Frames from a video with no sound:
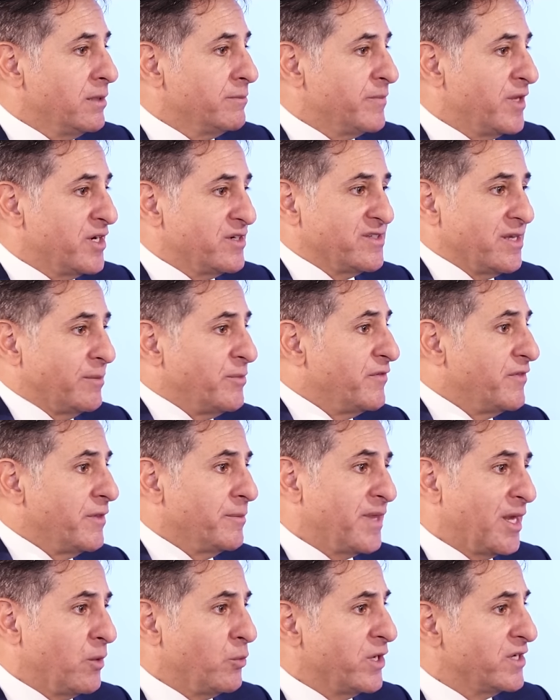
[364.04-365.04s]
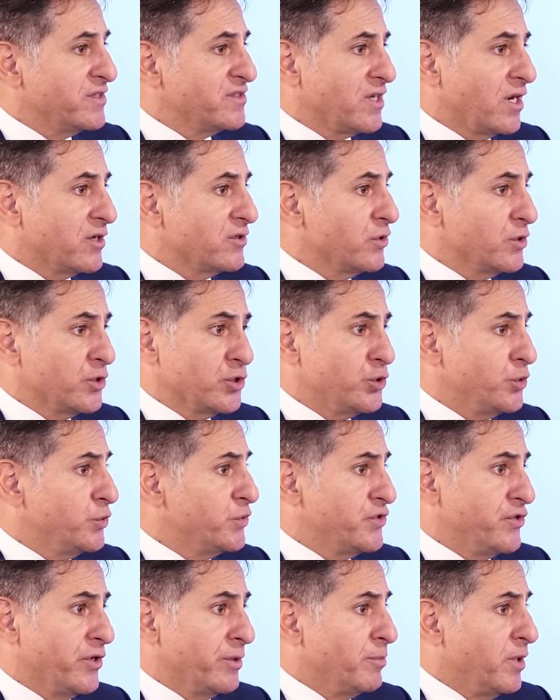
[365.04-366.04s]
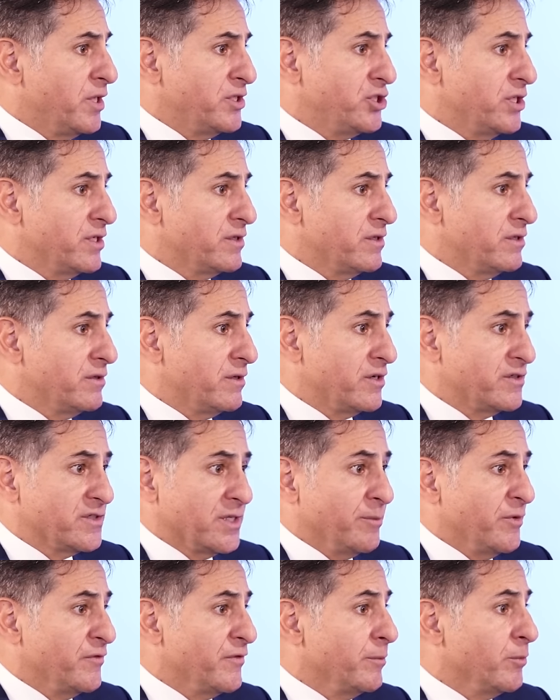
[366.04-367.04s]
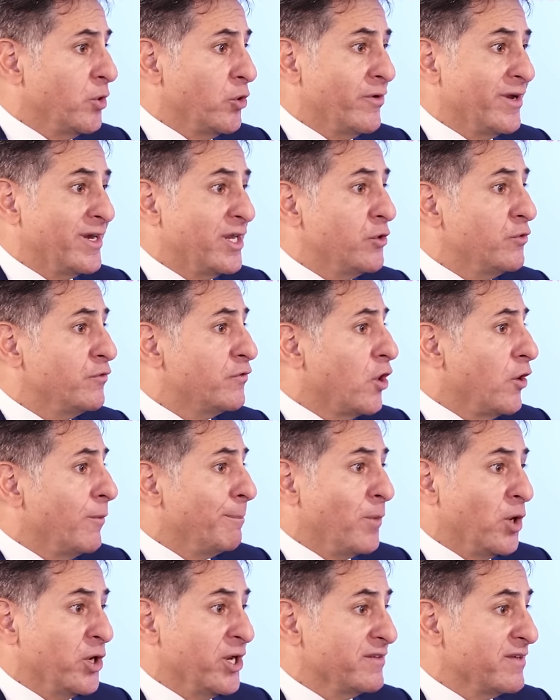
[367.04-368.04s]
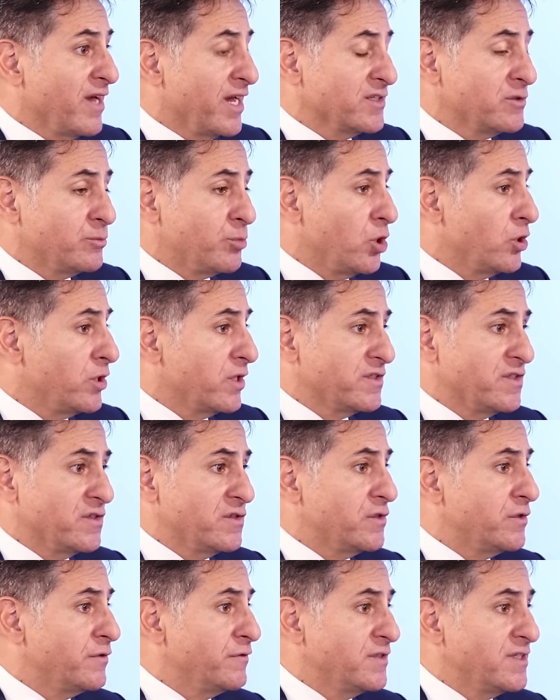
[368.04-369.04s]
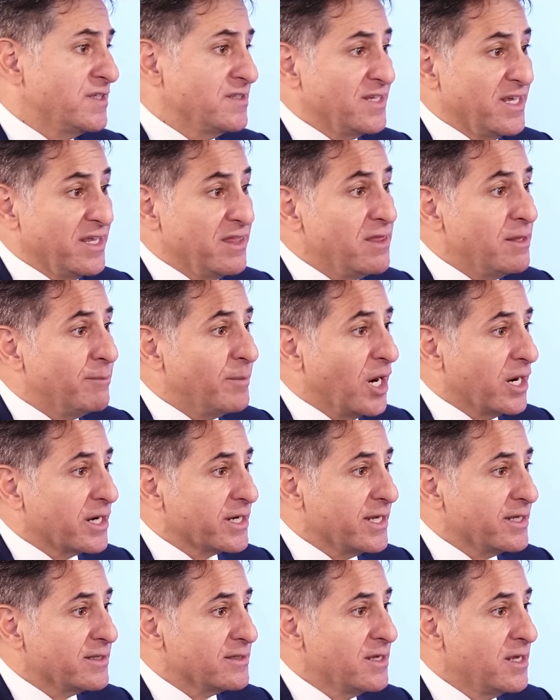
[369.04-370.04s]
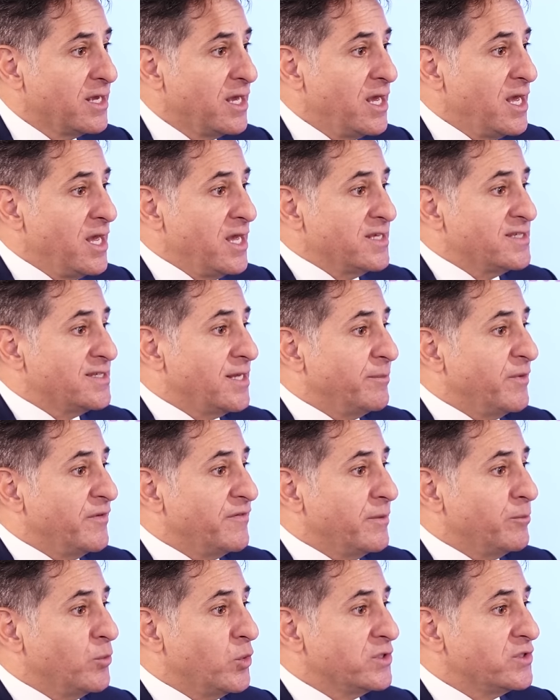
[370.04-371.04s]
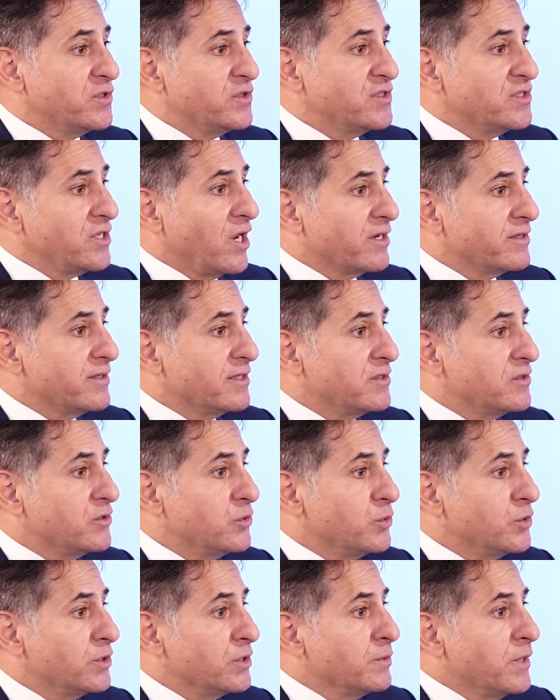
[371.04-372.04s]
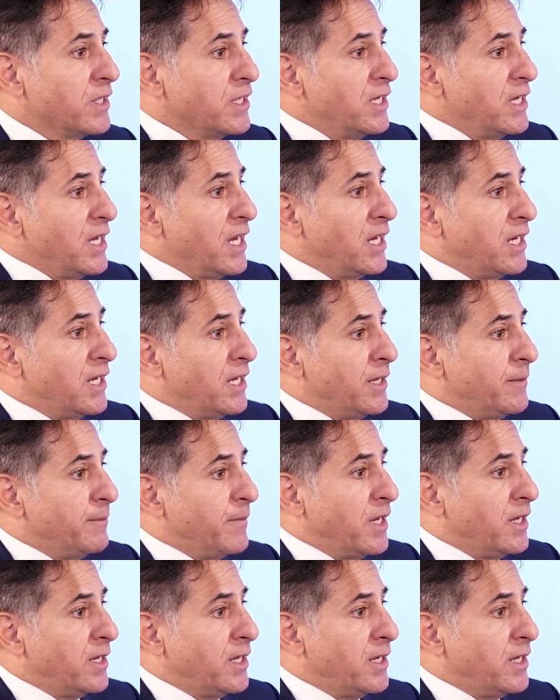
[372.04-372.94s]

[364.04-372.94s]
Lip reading: there are some of them that want to start on a shoestring budget. There are some of them already who've got monetized products and services in the market. Some of them want to start and do a